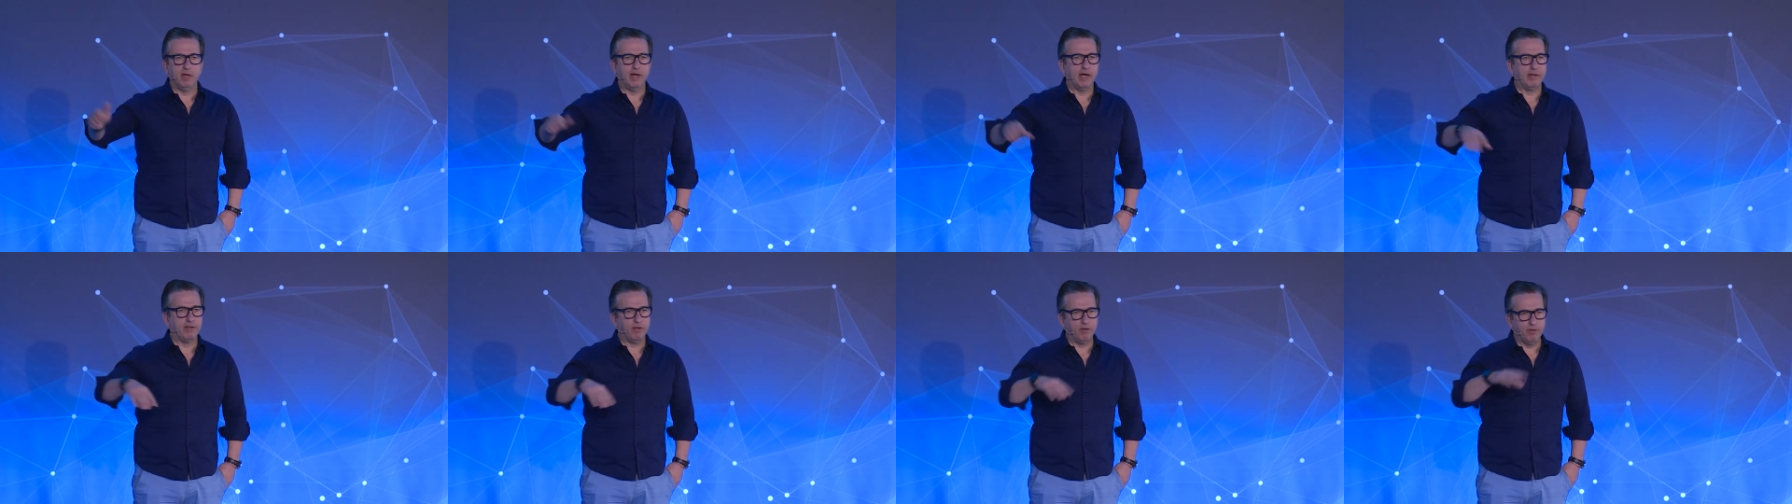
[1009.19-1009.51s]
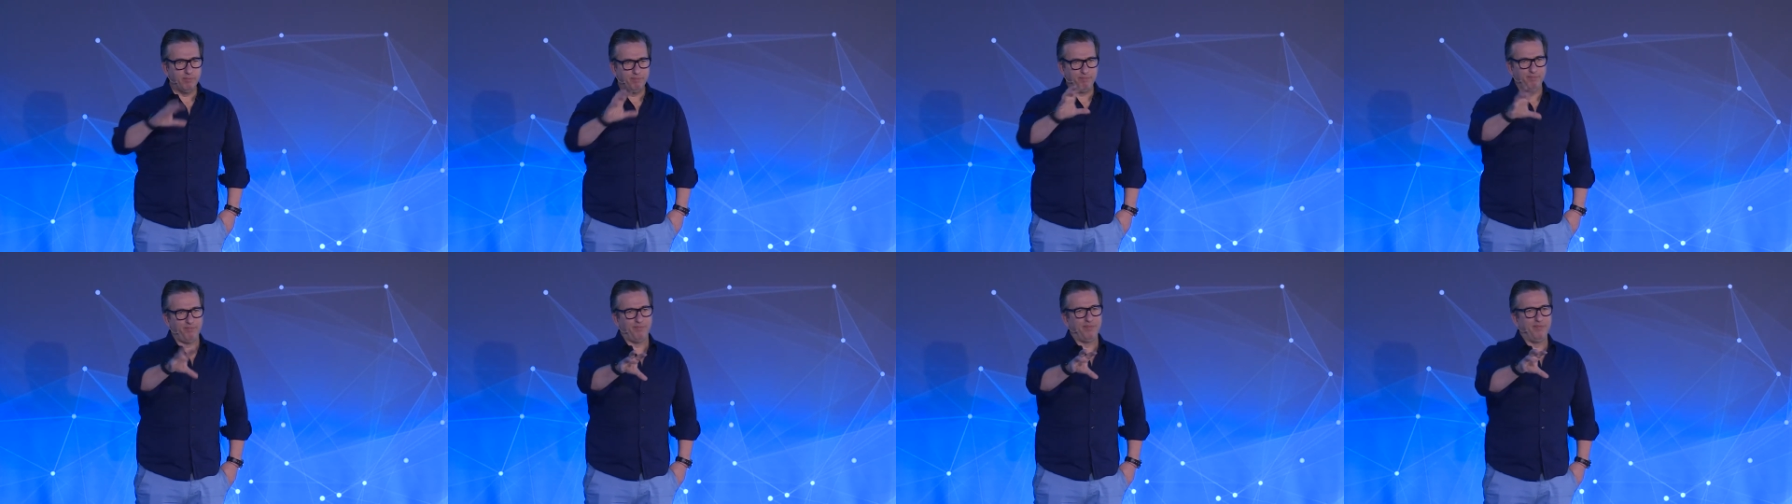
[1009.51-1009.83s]
I
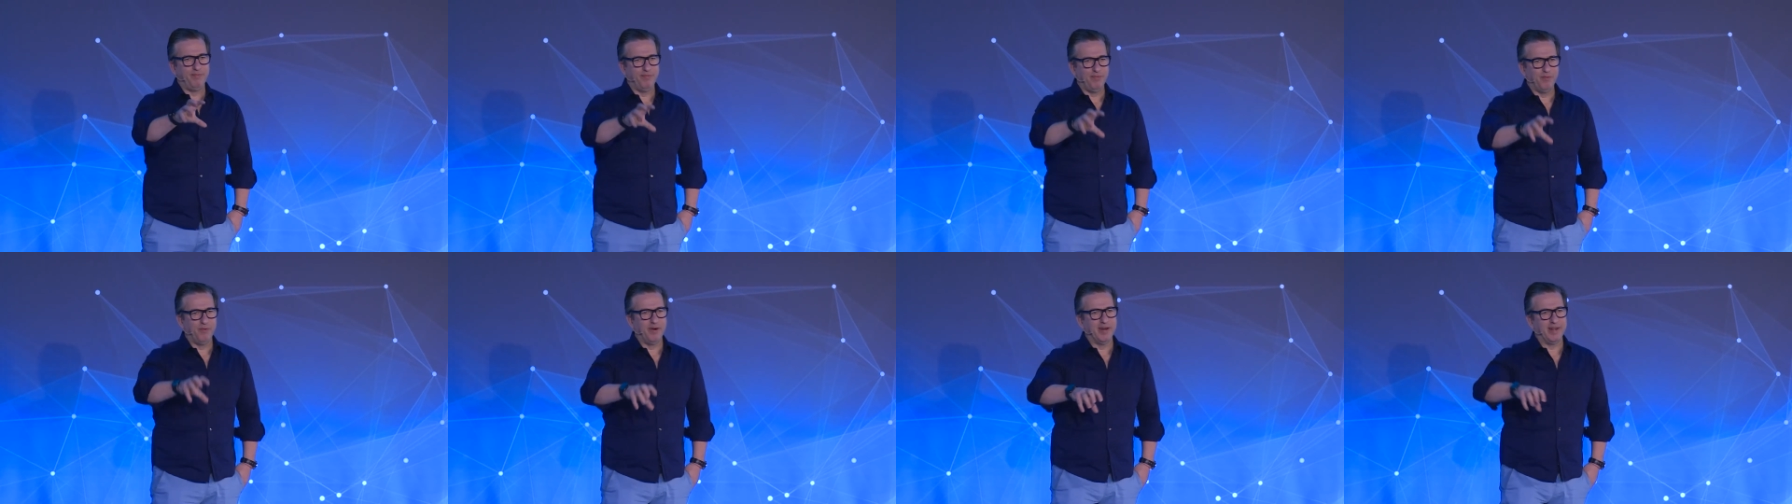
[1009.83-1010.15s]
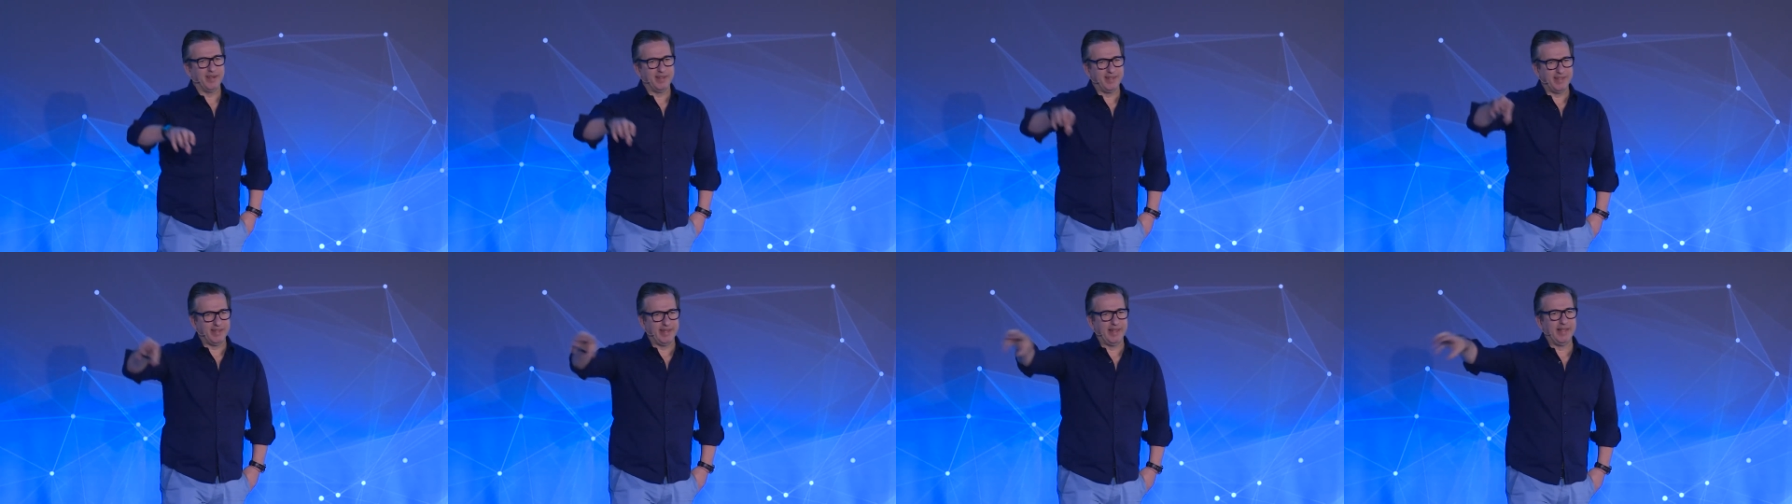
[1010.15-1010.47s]
don't
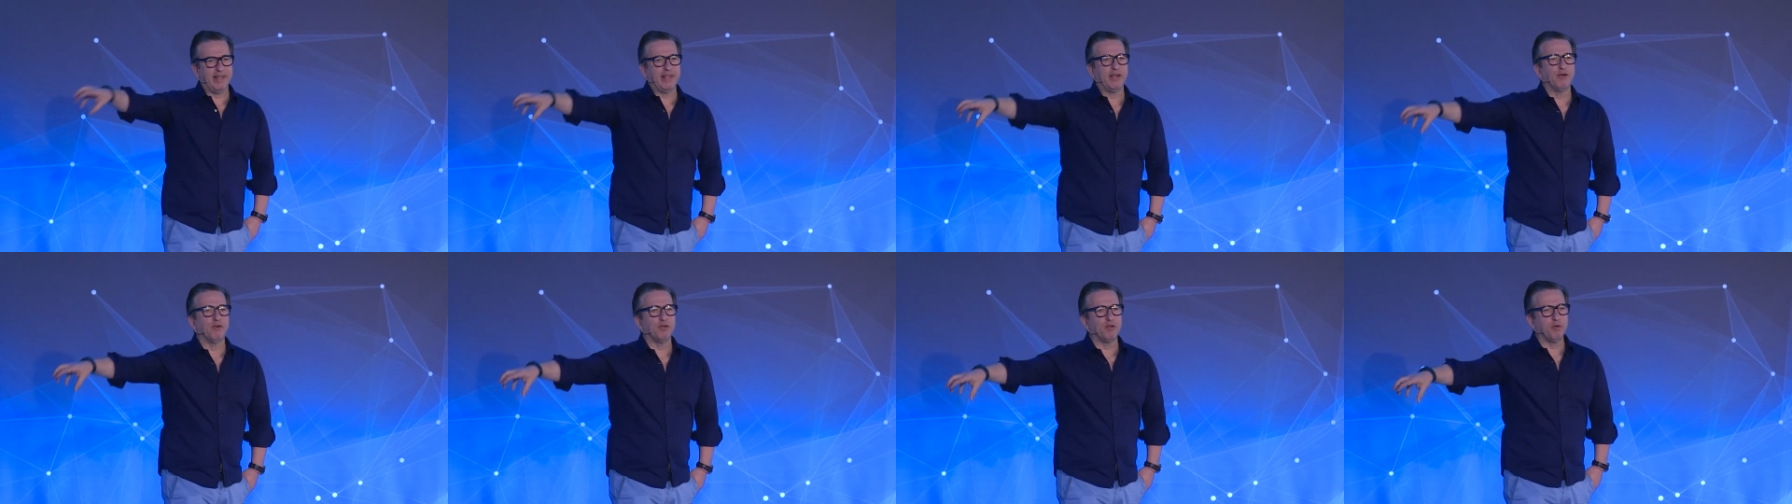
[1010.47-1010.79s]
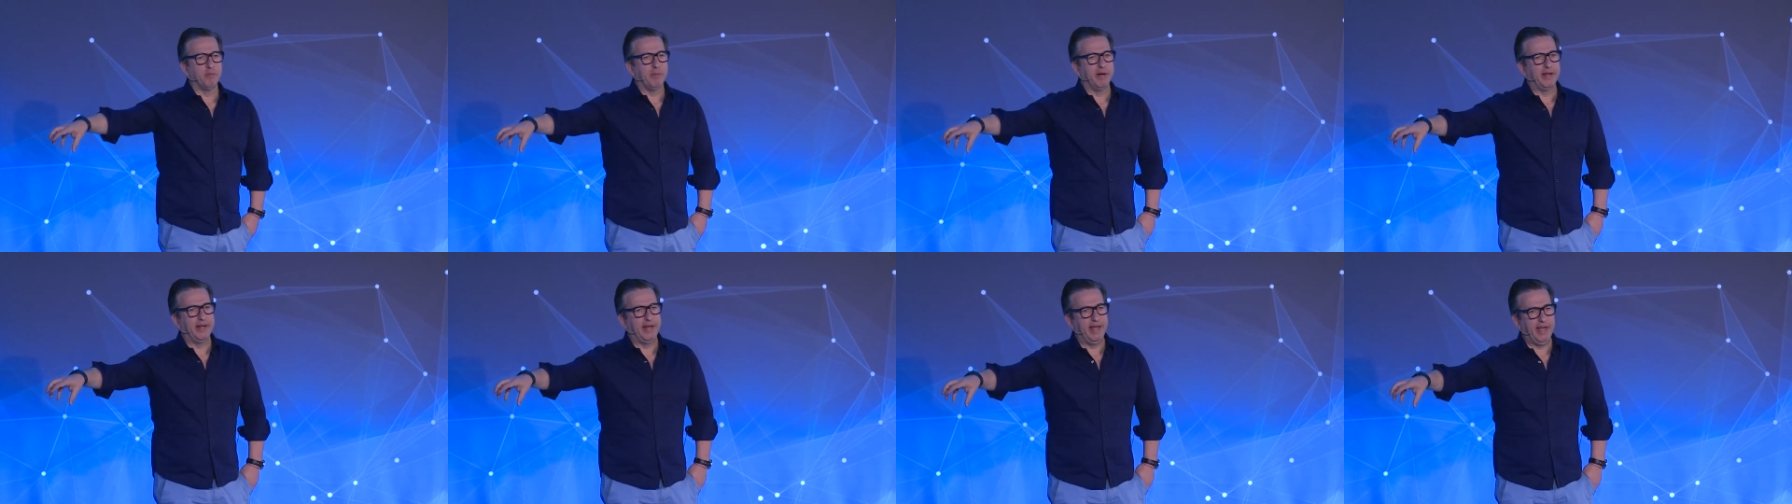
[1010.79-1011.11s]
wanted to go to
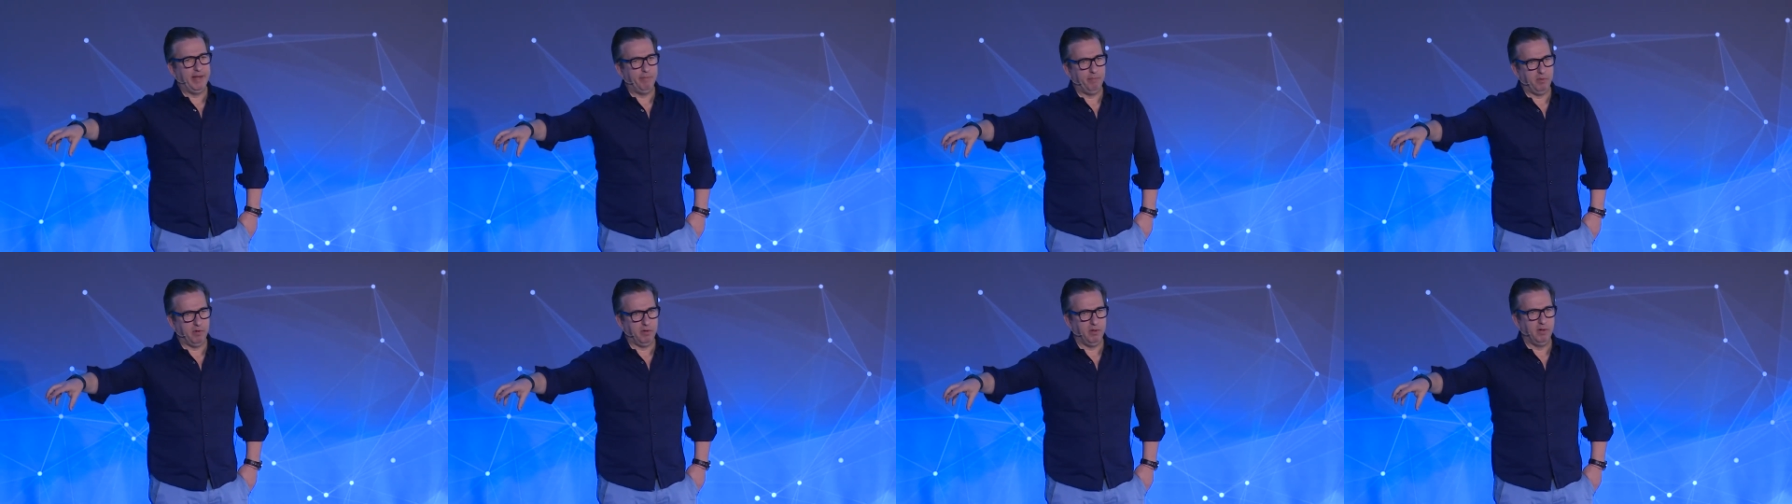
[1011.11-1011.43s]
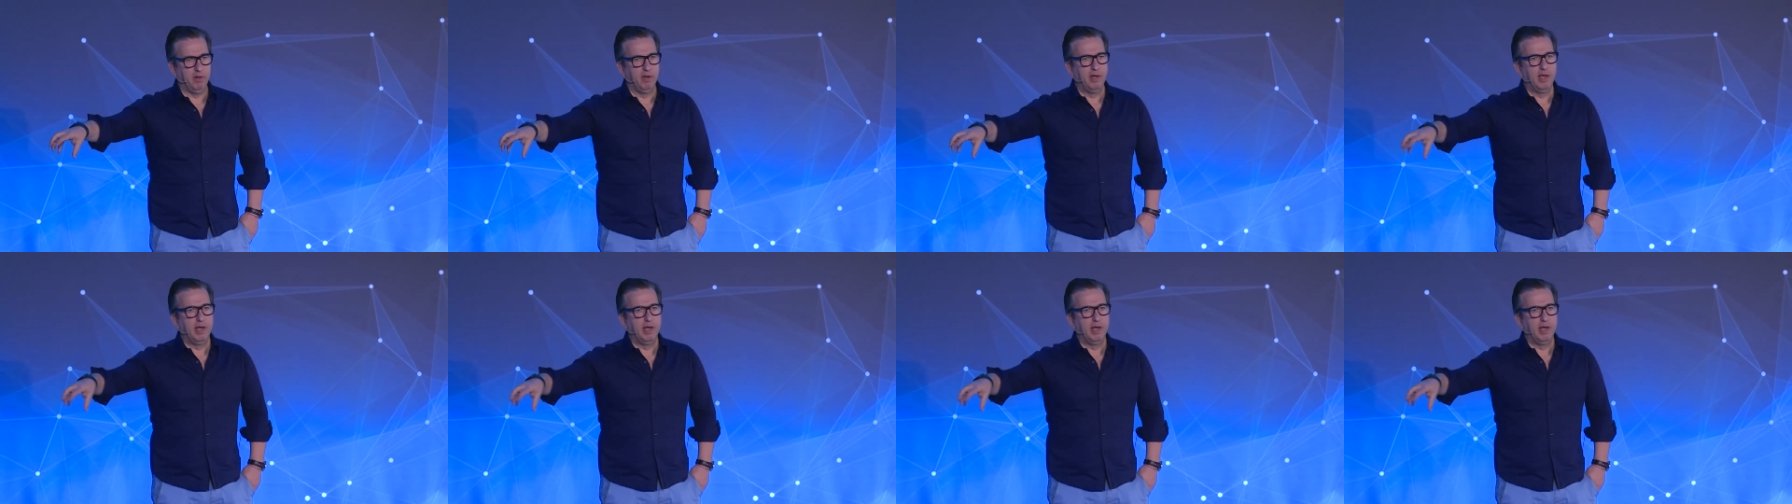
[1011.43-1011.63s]
my neighbor.